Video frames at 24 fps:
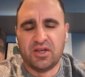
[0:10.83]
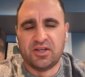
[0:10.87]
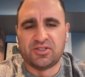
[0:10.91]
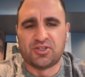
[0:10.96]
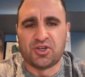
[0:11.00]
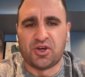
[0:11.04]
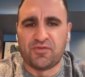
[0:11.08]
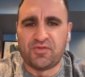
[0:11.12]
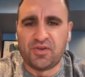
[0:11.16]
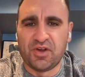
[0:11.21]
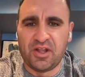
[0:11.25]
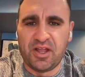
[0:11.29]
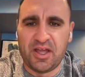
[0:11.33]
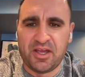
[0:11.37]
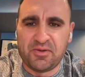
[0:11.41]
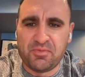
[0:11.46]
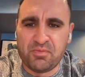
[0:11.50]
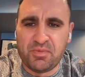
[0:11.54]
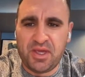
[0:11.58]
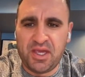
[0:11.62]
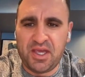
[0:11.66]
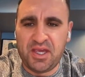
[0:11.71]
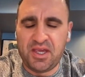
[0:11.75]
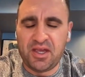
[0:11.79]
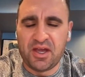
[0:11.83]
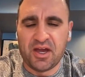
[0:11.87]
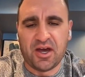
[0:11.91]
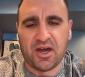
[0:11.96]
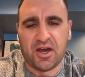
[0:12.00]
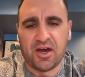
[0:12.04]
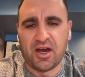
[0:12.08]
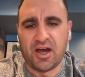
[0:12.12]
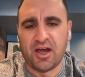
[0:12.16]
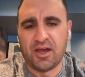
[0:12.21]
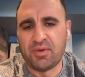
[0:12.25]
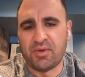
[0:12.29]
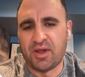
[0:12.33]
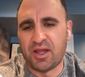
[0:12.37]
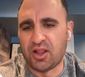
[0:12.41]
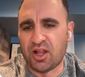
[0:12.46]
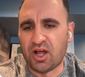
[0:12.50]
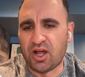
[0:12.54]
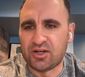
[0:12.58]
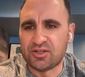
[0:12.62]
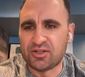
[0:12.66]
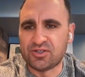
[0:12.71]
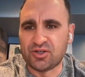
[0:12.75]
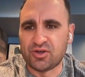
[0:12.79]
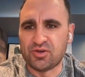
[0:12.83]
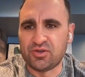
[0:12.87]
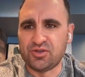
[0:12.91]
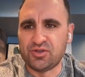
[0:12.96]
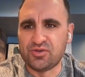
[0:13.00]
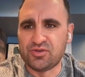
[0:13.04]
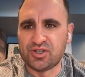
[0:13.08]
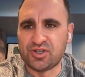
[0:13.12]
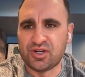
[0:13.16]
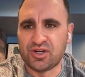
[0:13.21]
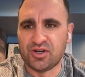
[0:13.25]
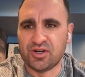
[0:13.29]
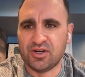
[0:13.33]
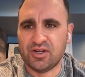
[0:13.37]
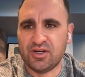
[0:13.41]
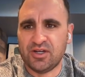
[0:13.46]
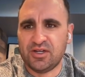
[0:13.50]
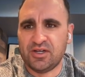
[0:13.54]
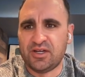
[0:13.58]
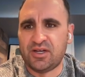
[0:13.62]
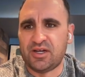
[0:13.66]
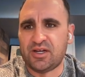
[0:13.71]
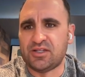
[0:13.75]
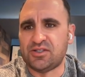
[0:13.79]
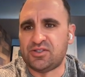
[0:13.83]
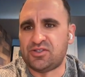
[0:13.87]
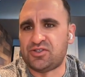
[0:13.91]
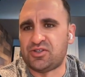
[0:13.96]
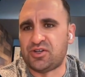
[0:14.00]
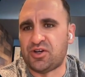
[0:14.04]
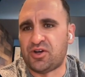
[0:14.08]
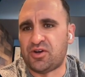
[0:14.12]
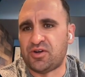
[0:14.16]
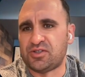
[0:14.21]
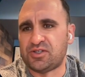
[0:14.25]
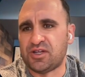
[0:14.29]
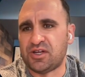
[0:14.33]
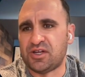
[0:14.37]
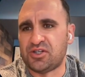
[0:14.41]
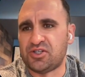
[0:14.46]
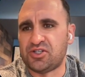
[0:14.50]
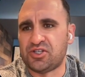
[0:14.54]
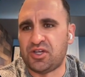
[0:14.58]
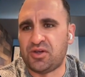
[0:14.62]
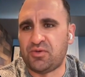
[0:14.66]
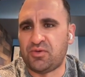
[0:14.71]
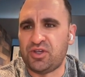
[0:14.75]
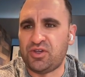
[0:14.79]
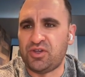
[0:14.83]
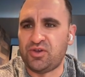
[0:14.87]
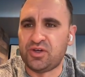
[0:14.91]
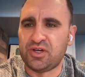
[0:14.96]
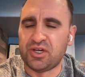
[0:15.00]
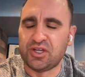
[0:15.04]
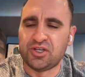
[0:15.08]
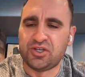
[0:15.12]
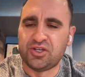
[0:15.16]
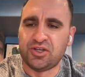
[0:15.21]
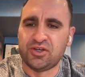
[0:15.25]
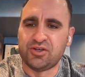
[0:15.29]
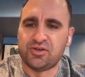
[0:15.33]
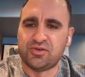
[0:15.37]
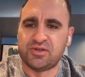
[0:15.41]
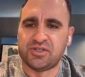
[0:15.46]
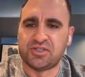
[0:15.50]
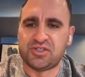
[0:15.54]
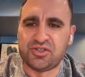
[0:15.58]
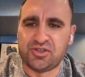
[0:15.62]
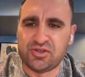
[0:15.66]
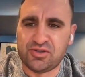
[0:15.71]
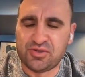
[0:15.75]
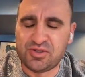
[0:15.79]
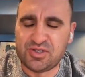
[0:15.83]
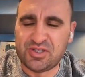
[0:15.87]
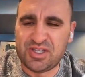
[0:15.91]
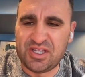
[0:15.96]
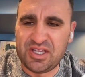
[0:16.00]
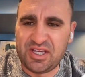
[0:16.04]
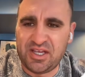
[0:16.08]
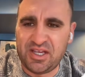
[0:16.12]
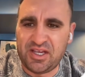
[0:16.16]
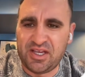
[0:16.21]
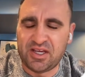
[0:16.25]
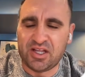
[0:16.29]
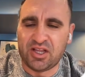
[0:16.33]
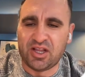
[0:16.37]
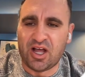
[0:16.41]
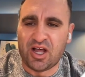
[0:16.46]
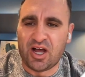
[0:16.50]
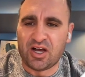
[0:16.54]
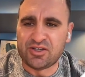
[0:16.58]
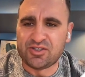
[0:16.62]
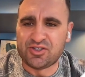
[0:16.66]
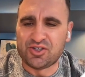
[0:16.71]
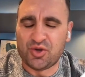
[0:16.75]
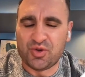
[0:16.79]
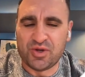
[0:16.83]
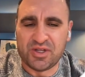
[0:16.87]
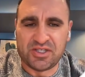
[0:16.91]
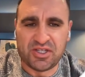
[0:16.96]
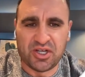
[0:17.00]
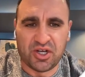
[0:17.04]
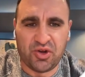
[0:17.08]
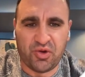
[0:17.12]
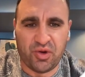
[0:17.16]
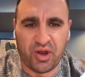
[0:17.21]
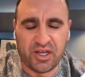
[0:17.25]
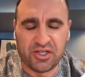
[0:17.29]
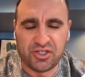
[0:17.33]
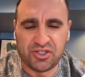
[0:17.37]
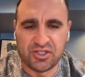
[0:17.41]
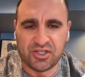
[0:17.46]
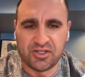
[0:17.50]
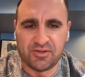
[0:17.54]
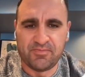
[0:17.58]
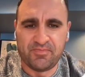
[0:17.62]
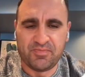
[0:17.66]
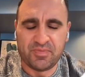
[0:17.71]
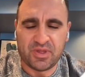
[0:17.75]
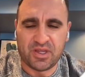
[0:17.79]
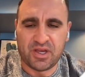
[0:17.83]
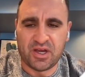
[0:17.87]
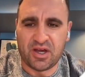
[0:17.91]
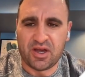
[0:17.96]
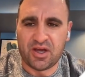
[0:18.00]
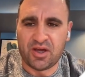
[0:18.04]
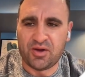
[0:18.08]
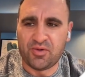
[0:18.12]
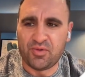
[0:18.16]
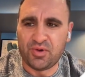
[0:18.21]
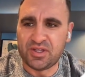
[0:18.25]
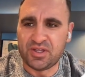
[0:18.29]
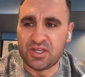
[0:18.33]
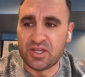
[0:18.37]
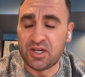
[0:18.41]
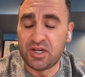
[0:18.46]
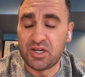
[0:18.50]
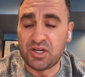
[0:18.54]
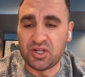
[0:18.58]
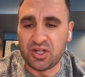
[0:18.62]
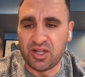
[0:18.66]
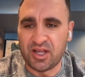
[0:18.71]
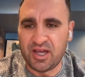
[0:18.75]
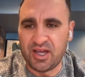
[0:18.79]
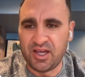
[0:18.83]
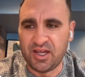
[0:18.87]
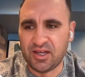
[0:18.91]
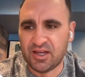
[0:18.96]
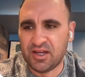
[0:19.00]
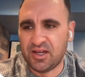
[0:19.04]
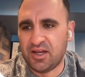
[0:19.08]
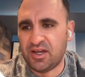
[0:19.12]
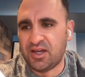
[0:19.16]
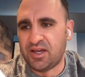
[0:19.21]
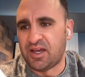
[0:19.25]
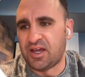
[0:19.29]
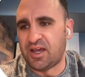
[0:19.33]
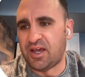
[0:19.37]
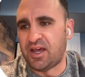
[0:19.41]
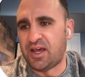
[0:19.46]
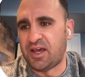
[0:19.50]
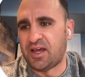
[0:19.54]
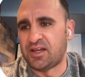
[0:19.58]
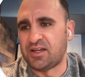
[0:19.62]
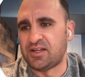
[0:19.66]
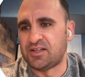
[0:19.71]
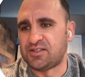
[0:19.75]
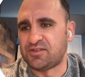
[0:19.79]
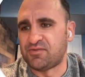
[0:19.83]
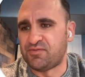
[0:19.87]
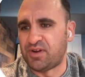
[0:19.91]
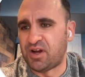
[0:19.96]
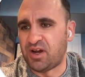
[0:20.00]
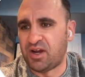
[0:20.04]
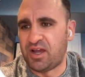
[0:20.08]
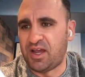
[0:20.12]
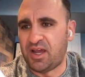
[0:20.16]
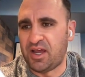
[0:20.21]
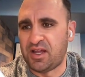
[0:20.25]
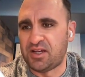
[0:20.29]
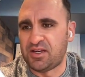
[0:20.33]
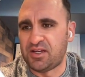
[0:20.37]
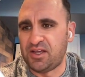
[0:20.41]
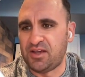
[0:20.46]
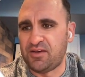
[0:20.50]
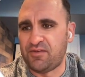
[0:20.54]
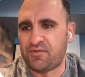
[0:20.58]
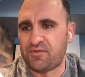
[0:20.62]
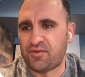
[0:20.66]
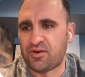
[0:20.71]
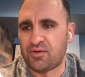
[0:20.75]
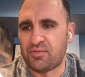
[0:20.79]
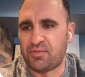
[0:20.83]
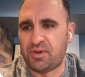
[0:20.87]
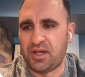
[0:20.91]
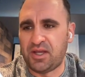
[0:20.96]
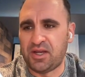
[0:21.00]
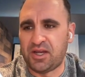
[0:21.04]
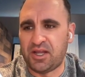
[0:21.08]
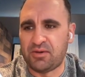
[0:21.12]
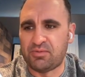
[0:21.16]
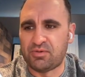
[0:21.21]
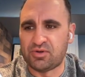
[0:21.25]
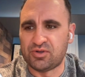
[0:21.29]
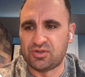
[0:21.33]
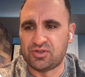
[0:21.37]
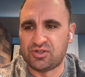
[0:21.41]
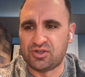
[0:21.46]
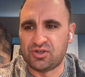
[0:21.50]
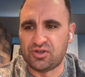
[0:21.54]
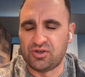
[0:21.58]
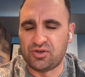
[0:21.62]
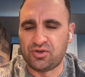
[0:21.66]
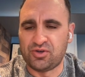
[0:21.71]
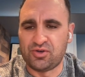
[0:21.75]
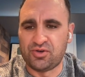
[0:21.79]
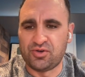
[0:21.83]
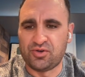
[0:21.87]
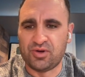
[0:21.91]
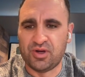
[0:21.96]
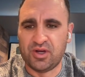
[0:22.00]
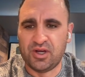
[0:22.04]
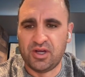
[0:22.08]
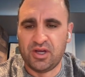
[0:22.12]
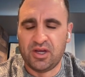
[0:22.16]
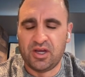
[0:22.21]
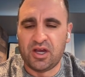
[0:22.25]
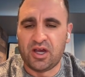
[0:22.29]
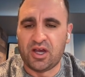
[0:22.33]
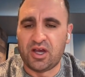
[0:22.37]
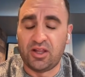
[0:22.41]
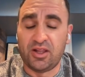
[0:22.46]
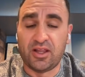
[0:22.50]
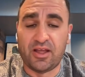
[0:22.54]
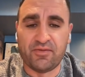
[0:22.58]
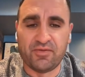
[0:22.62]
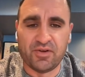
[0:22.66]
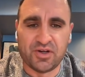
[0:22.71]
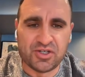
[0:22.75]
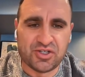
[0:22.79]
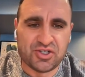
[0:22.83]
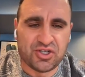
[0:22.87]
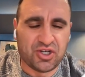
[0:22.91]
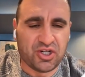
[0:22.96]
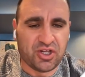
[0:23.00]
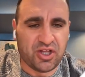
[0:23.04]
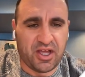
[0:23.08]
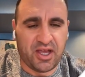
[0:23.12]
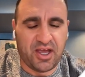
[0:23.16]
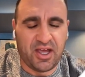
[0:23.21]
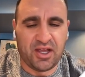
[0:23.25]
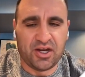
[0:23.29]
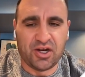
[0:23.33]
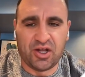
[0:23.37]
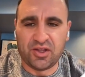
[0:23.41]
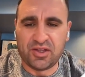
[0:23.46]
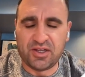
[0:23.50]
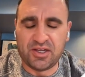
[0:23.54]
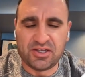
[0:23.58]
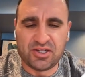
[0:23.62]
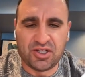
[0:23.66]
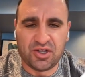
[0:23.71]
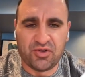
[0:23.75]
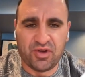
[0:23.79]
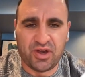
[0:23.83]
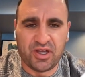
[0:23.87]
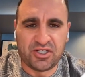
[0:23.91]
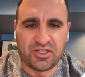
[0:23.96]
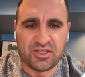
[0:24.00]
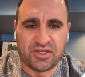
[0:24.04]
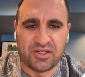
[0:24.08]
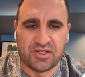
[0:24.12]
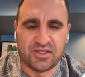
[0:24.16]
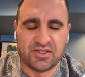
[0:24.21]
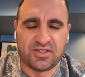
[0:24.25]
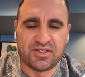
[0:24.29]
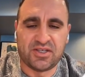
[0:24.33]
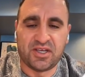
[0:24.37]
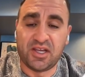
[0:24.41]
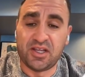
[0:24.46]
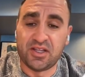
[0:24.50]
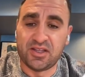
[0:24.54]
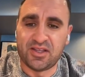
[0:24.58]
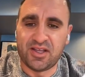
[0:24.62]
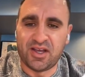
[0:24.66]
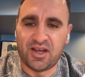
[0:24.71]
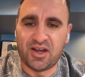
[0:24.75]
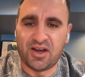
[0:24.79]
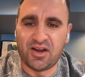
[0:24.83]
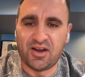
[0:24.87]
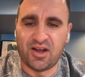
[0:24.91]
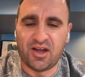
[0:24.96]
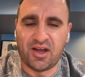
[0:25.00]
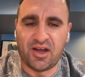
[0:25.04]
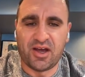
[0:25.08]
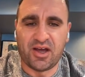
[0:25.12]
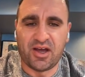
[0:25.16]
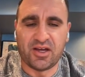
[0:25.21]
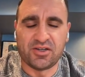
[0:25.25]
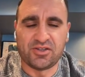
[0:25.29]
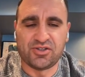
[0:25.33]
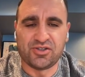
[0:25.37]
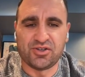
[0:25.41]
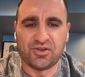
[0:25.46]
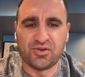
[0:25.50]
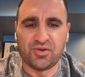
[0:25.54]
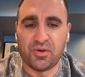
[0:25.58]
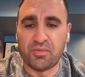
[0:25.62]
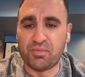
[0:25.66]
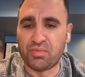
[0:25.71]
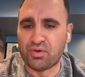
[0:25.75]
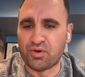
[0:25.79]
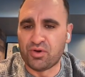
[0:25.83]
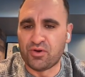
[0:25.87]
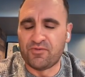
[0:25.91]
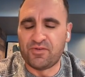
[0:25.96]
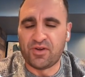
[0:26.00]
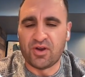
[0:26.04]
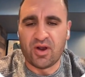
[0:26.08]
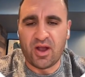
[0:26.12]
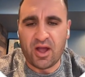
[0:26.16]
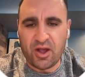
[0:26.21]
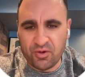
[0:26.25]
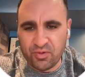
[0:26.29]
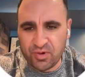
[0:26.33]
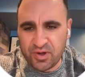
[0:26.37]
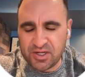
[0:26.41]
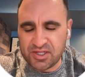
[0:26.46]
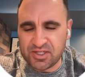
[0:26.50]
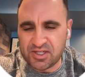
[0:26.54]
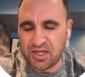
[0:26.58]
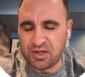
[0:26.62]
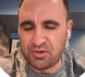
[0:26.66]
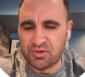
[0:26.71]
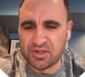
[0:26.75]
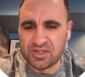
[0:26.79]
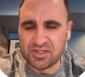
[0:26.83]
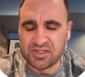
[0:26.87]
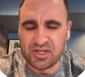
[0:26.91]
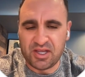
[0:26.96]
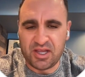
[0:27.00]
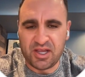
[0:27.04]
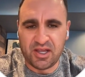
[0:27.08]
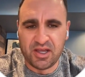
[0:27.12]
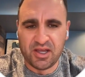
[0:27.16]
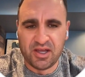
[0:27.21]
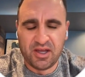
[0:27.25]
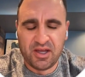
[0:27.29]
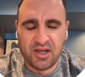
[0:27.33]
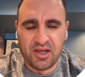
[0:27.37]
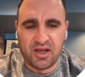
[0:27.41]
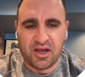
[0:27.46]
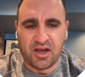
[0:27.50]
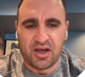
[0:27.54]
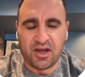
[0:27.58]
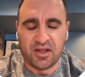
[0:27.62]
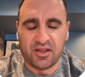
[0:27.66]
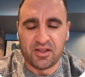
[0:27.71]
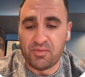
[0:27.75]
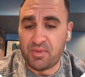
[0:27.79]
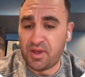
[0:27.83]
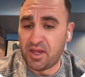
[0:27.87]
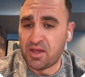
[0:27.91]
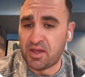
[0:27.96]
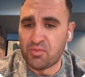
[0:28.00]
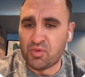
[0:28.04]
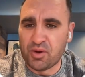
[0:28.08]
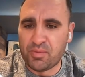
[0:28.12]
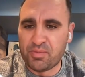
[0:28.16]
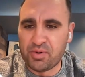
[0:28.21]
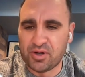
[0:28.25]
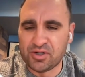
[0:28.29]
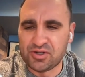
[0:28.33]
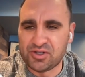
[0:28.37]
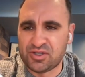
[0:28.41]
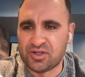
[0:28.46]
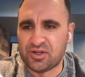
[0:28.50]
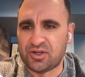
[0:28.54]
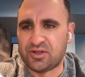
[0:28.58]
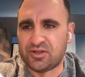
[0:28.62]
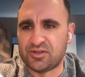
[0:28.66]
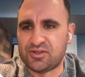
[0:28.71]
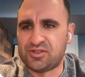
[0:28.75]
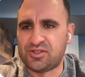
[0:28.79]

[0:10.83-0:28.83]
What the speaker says: So if you're like me, I'm a Loxo user, and so essentially what you can do is use the Loxo integration within Clay, and it's very handy for being able to leverage Clay and all the integrations in there to improve your outreach sequencing to make it more personal.